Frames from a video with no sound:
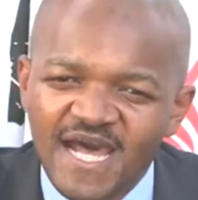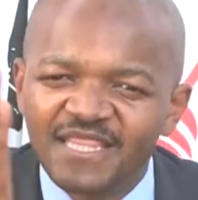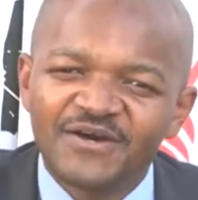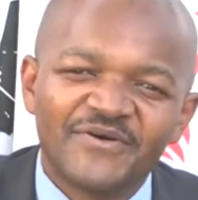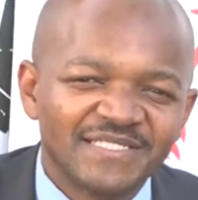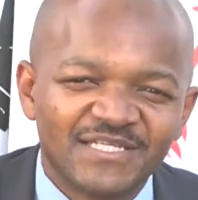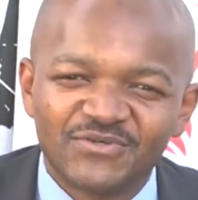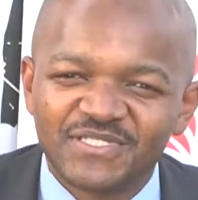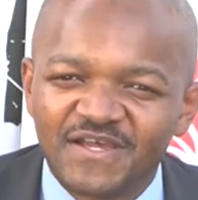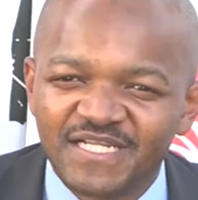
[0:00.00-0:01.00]
Otherwise, this
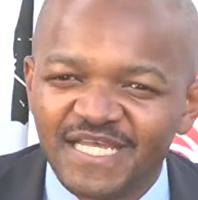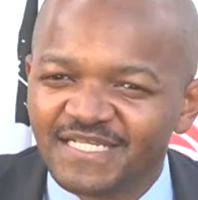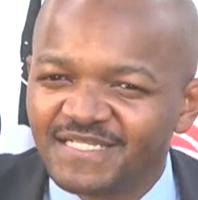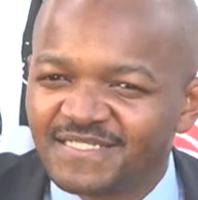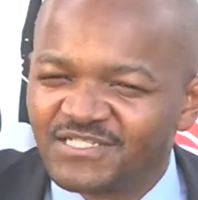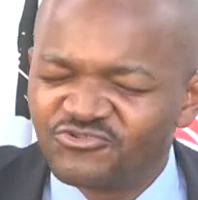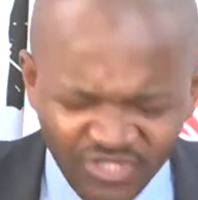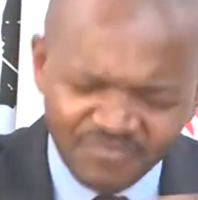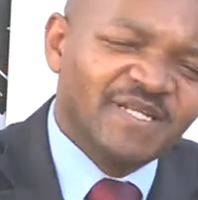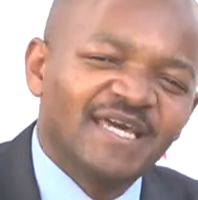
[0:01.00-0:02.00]
was an
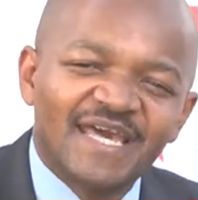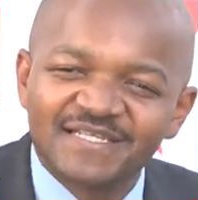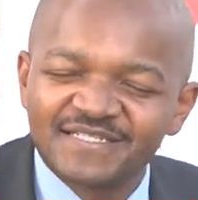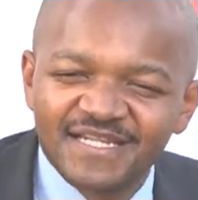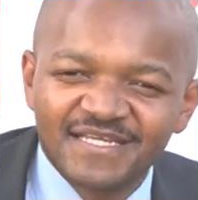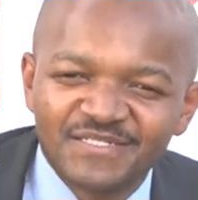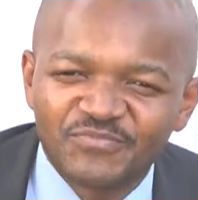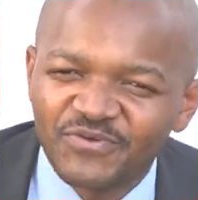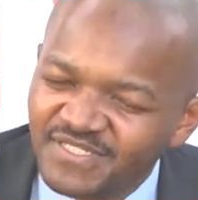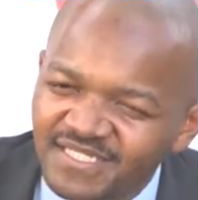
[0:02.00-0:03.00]
extremely excellent
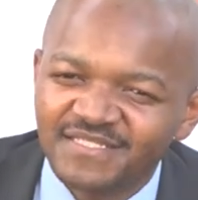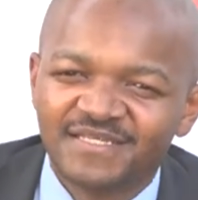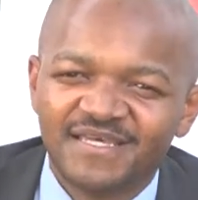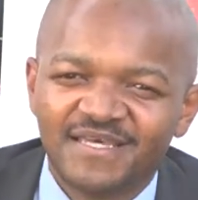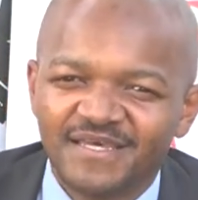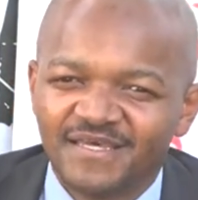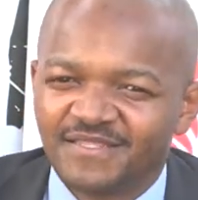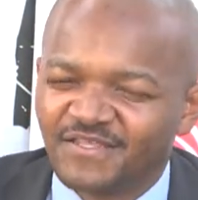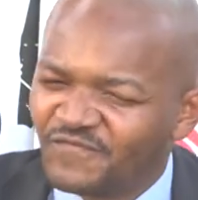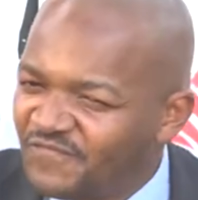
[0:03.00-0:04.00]
process.
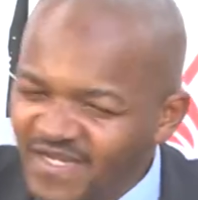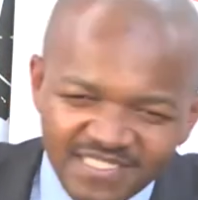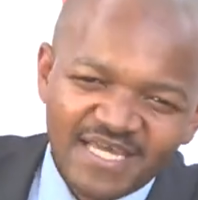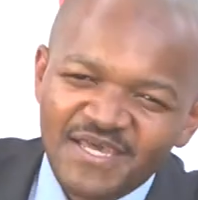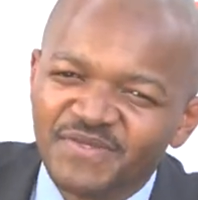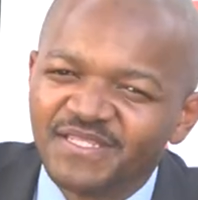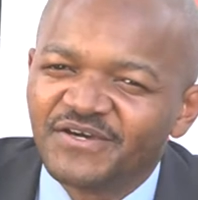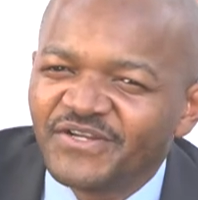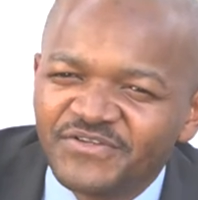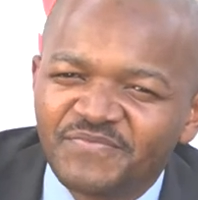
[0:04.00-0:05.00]
The first time in the
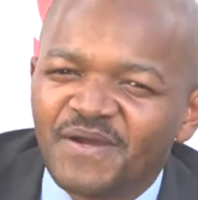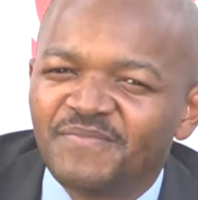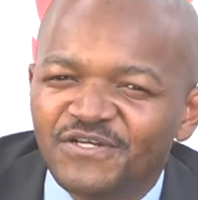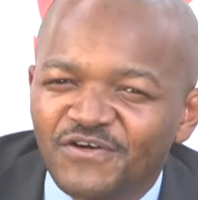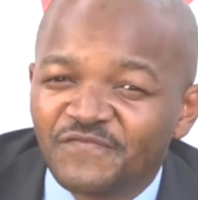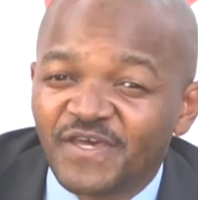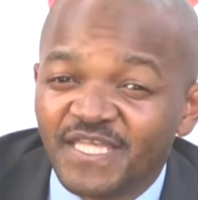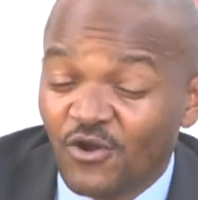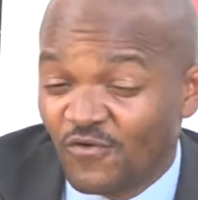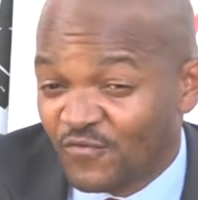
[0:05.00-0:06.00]
Great Republic of
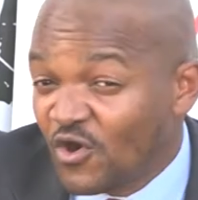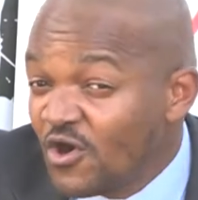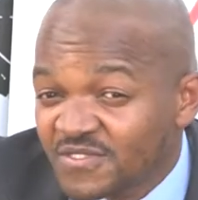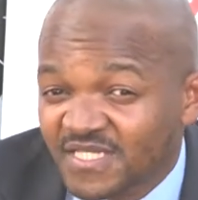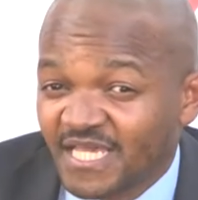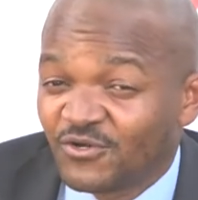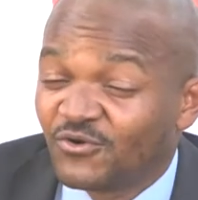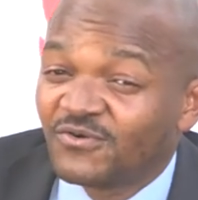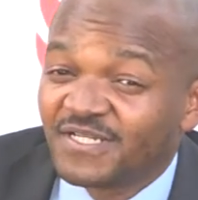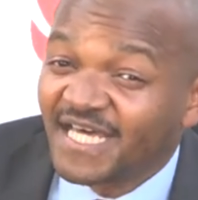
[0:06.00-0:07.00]
Kenya, of course, I
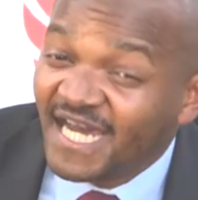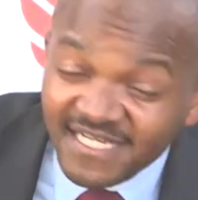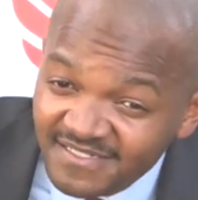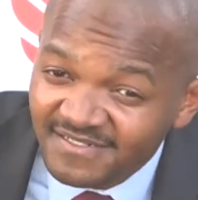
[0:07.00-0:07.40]
Googled that.